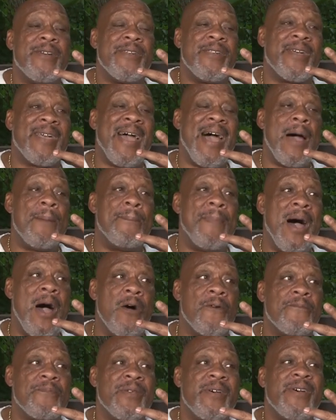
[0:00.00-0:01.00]
the guy's
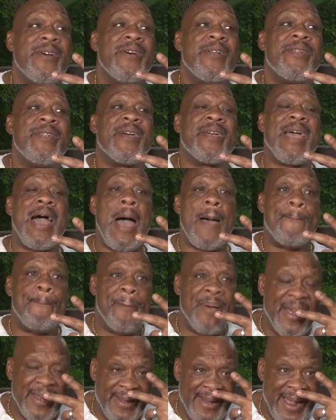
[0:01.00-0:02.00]
mouth. The guy
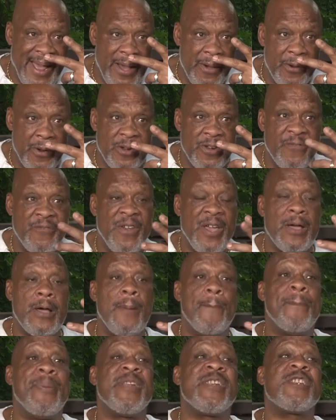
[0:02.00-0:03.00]
bit down on the
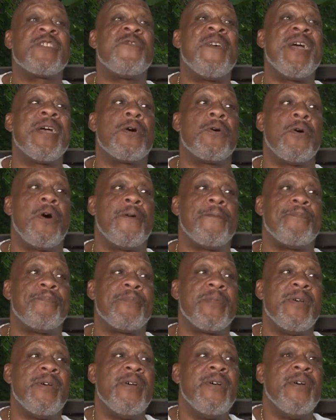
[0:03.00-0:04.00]
finger, bit his finger
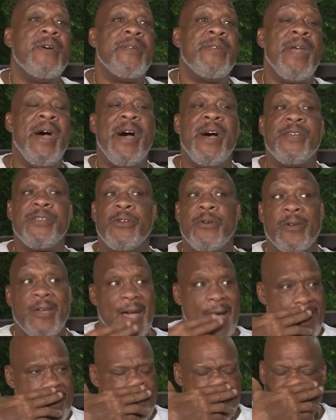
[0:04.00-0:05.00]
off. Now you
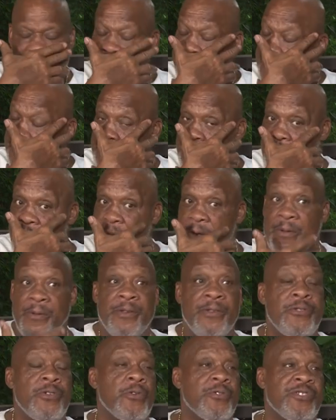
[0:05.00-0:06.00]
got
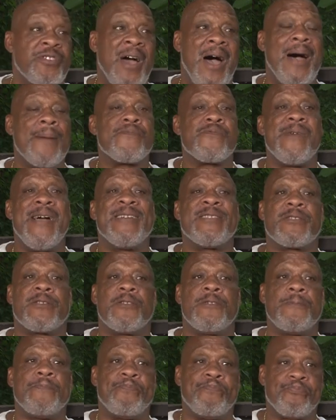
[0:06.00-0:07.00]
your top
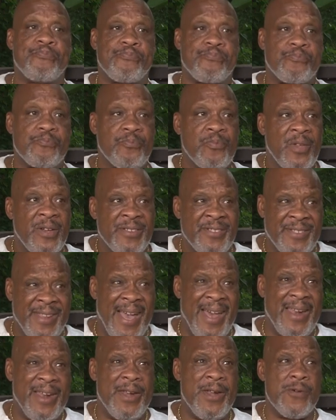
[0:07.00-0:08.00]
wrestler
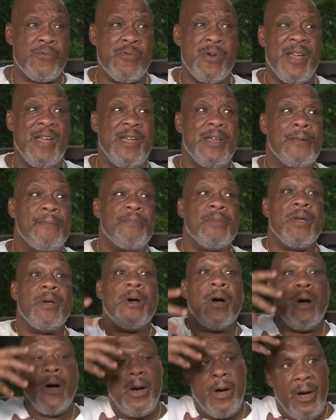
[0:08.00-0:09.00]
standing in the ring,
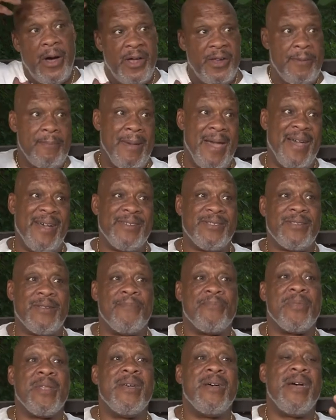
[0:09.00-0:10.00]
unmasked,
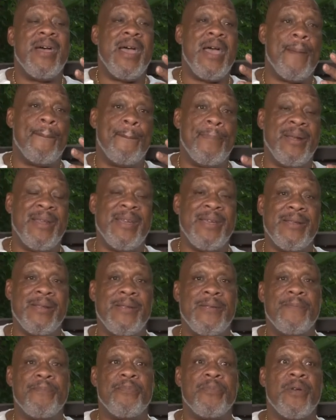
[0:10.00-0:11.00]
and bleeding
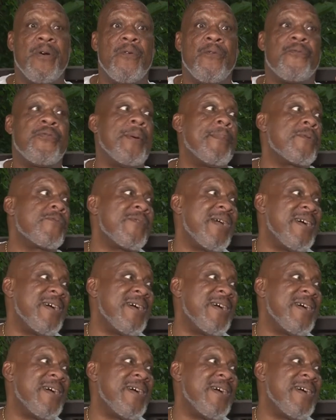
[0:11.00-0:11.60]
from a